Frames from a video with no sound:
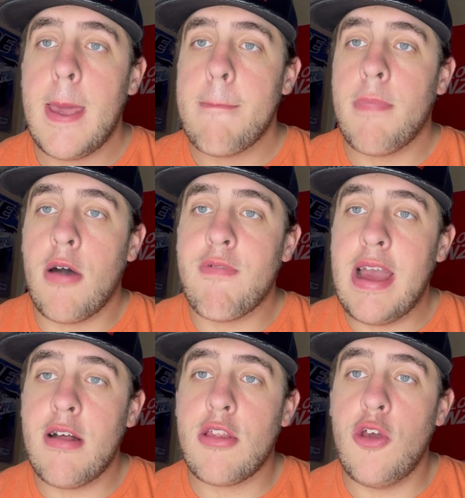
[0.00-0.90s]
But
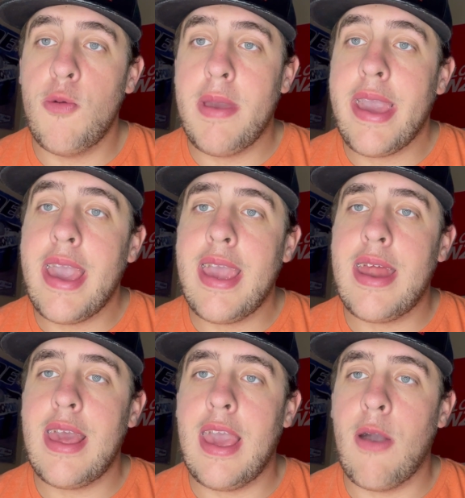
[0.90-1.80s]
round 2
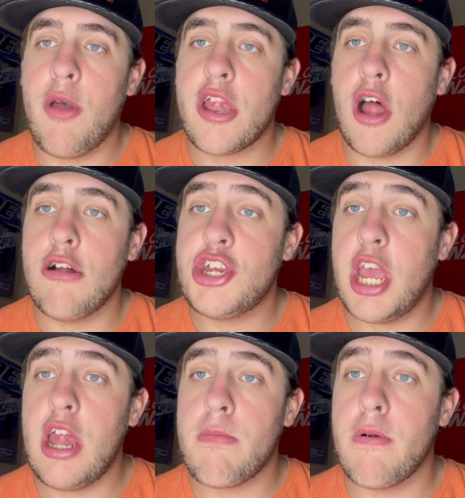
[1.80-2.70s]
began, and we saw
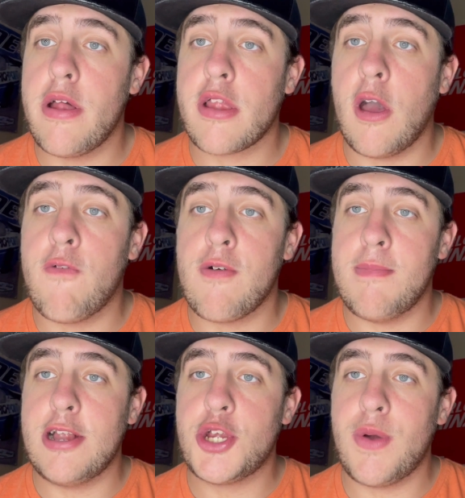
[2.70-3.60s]
Chase Briscoe from
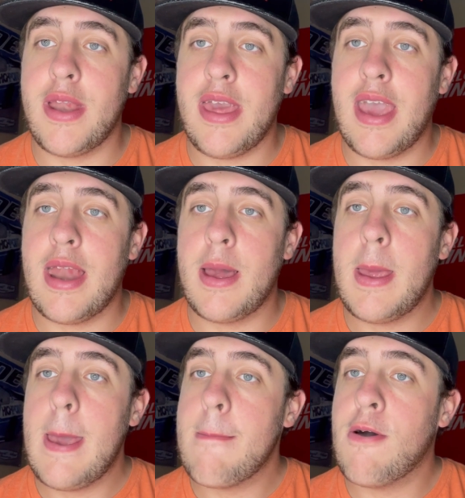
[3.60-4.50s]
Mitchell, Indiana,
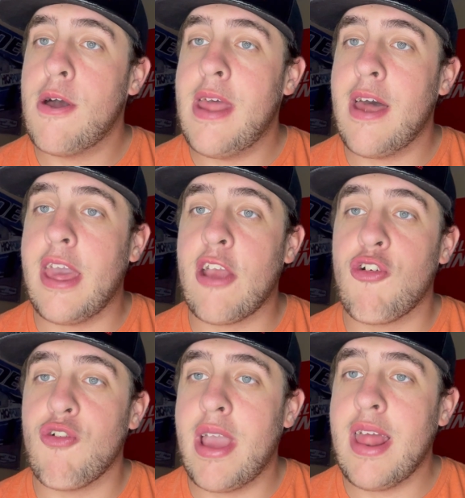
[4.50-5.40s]
put down a
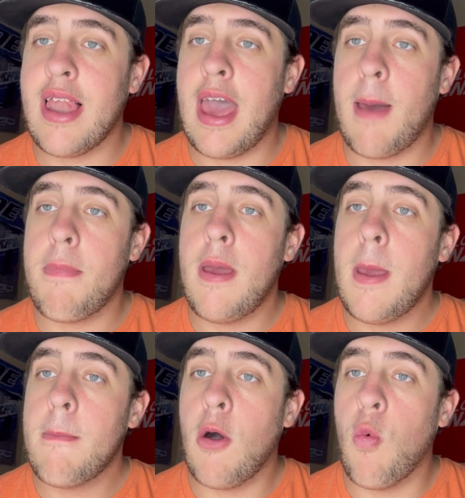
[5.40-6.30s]
great lap,
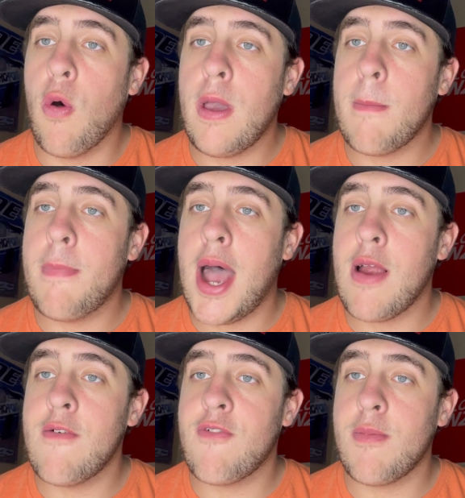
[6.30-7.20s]
but William
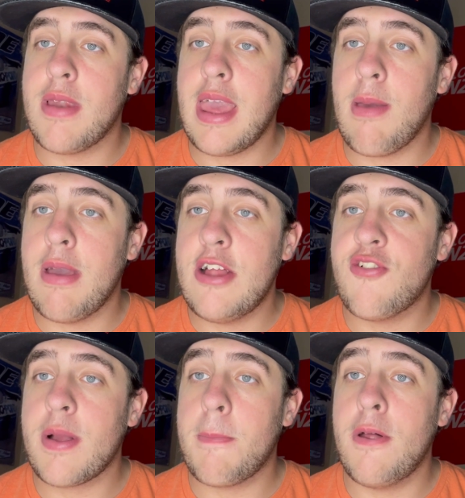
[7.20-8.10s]
Byron from Team
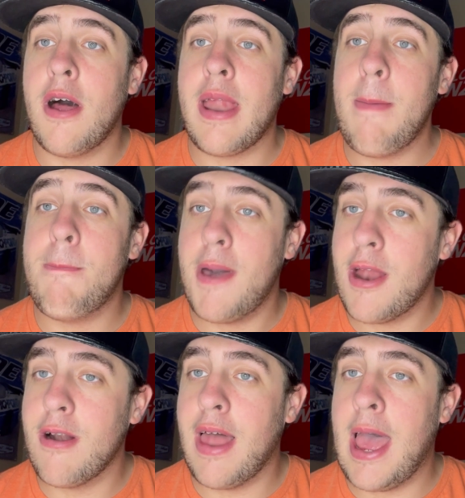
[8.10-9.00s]
Hendrick put on a
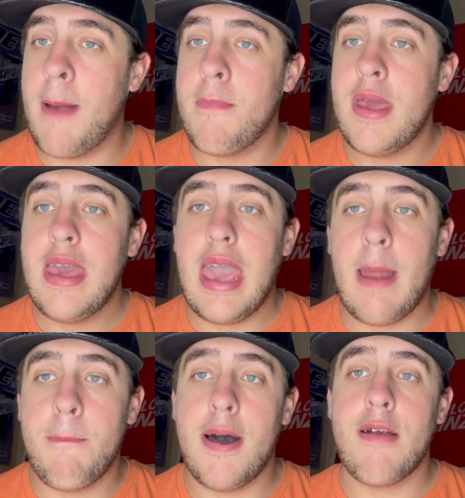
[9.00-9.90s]
better lap,
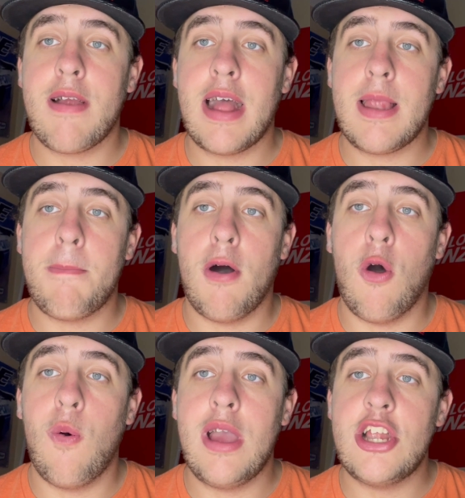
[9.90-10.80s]
and Byron got the
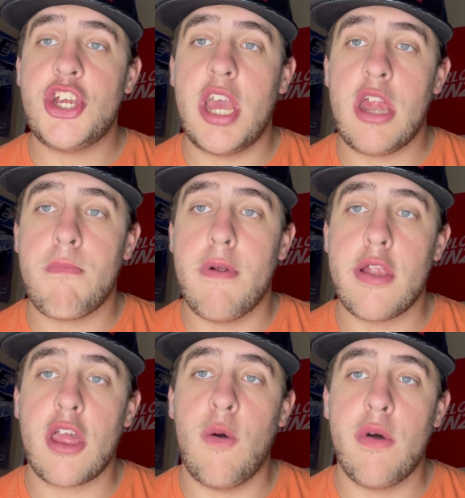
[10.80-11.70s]
pole, and Chase
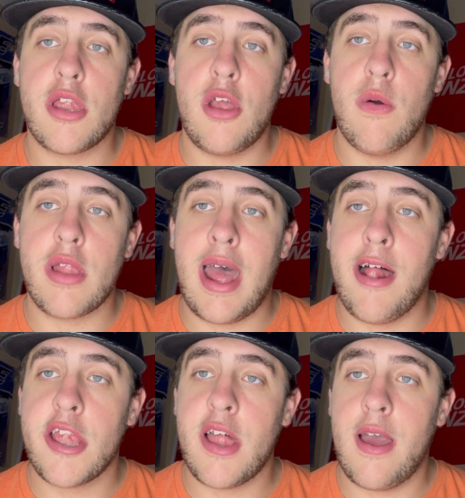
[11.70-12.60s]
Briscoe was to his
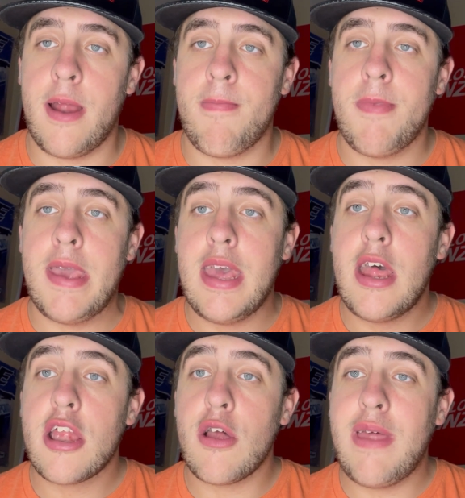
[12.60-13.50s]
outside.
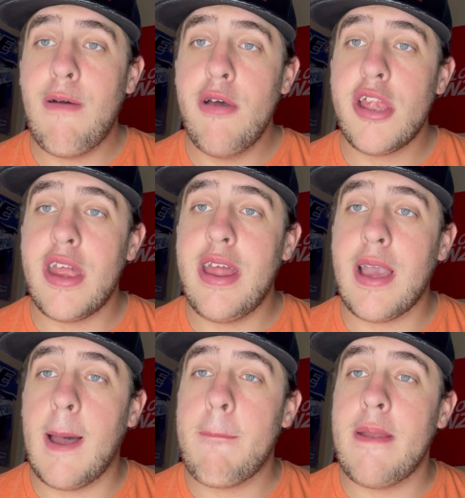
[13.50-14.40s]
So that was setting
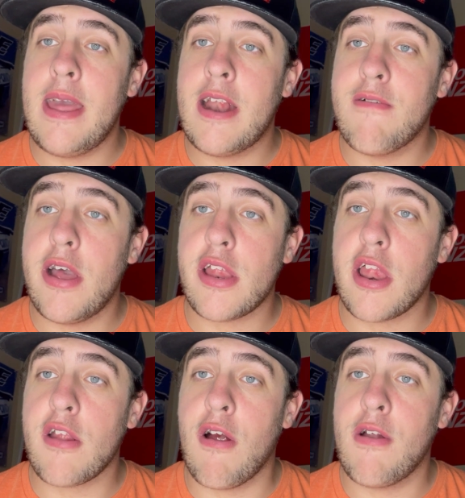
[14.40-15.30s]
up an interesting
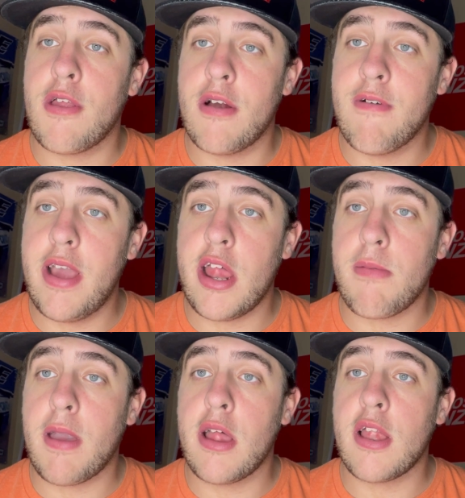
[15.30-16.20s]
start to the race
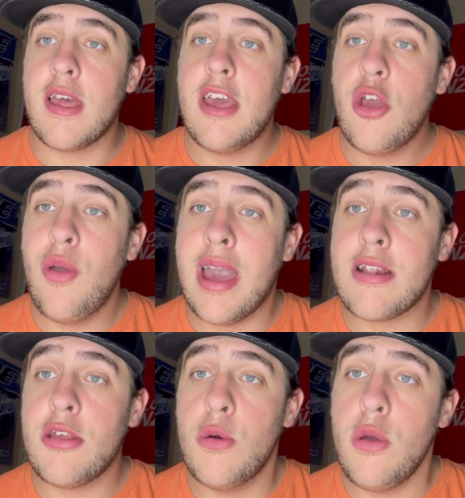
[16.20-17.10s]
because you
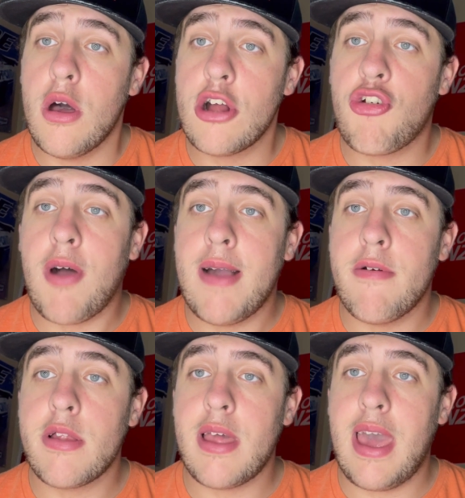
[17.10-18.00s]
got two young
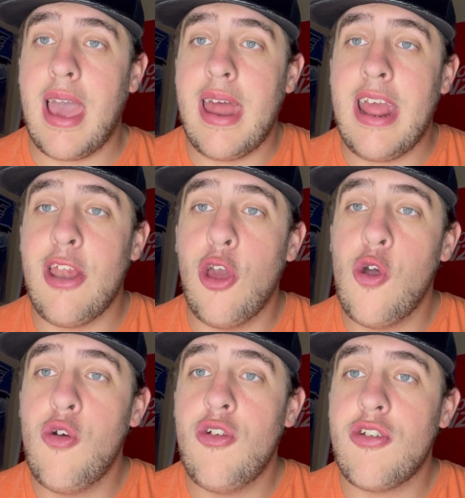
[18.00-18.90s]
drivers at a
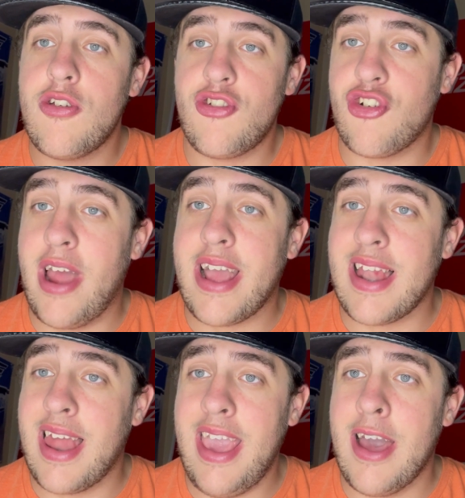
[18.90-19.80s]
new track
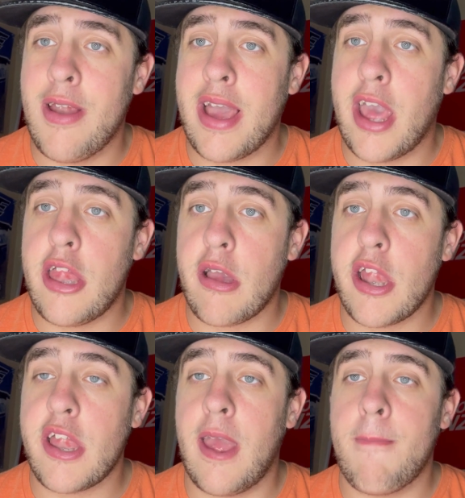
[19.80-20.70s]
layout, I guess you could
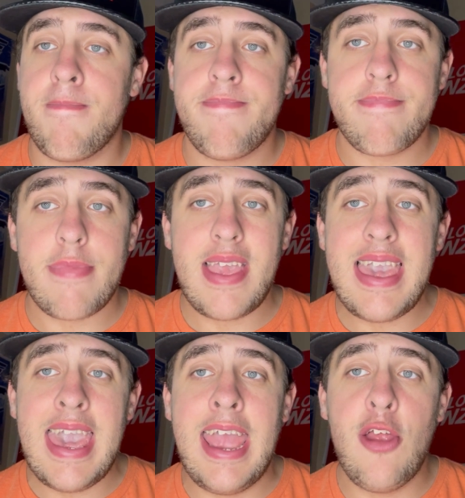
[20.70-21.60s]
say,
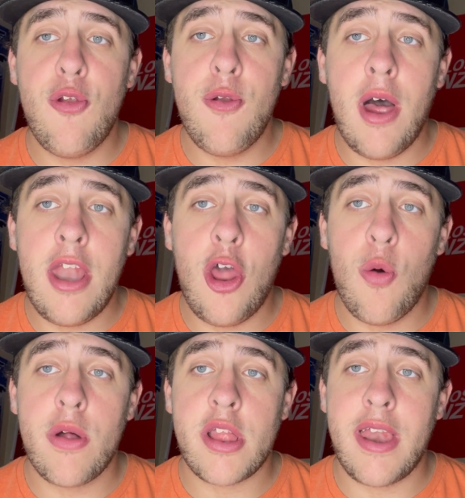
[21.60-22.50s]
and you do not know
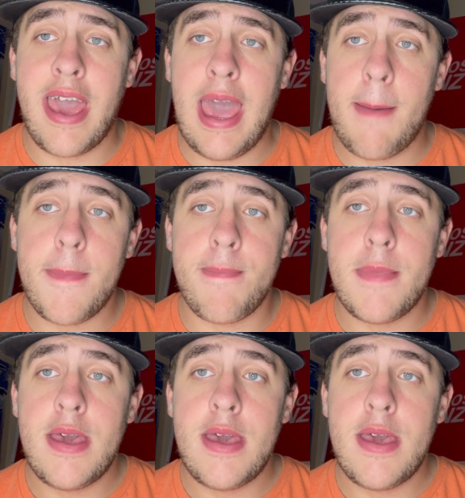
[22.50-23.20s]
what's going to happen.